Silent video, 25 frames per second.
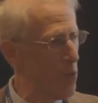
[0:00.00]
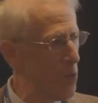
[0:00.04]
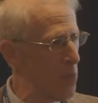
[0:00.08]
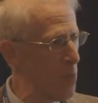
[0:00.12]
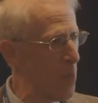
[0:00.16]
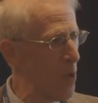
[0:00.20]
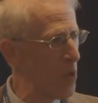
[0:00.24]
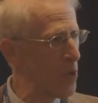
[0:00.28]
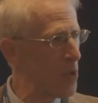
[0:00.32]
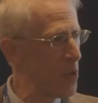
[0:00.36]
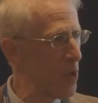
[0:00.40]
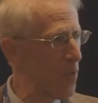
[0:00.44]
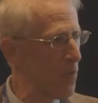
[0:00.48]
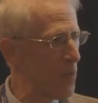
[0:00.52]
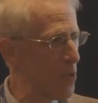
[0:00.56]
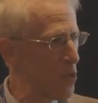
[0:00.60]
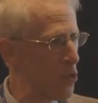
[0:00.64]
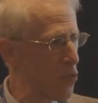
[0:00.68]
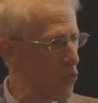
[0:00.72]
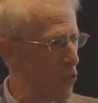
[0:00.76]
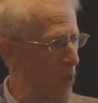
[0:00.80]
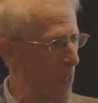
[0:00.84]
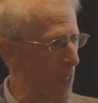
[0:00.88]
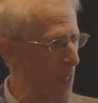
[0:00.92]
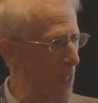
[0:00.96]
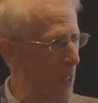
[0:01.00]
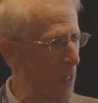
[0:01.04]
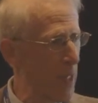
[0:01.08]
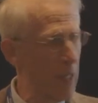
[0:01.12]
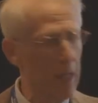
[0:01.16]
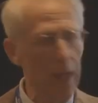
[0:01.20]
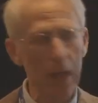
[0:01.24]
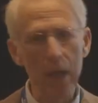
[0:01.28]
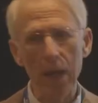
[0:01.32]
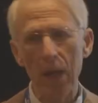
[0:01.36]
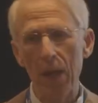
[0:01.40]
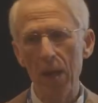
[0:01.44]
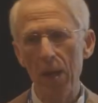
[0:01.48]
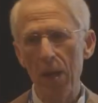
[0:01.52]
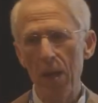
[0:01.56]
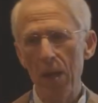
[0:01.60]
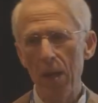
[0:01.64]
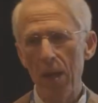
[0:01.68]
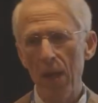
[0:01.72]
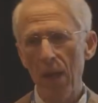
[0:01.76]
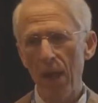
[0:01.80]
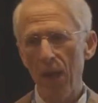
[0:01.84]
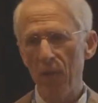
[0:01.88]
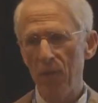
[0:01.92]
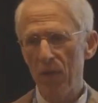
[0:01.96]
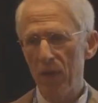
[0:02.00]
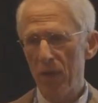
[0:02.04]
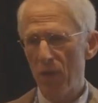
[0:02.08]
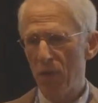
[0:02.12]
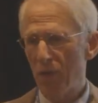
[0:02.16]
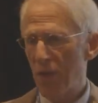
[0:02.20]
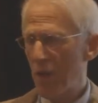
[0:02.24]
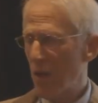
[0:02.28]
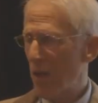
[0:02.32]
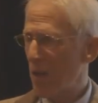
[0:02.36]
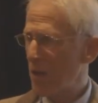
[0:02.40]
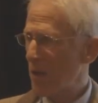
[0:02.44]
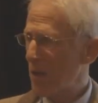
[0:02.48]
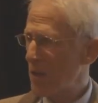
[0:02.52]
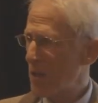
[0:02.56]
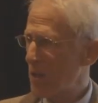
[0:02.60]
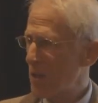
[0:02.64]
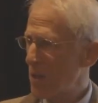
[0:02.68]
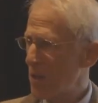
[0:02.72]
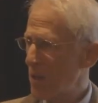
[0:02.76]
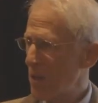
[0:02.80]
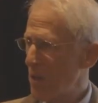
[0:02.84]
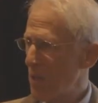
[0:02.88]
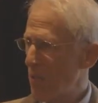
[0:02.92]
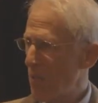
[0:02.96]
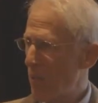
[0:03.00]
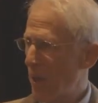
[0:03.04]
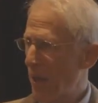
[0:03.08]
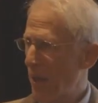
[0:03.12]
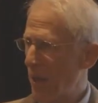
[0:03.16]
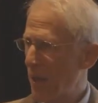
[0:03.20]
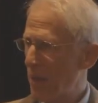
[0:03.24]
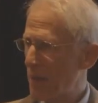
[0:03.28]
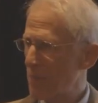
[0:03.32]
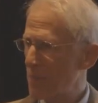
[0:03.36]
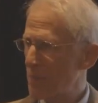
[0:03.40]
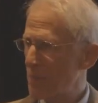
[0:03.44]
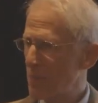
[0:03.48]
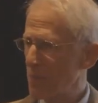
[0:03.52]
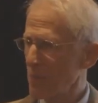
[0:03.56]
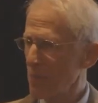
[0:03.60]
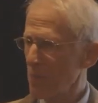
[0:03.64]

do most of his drinking, have difficulty sleeping,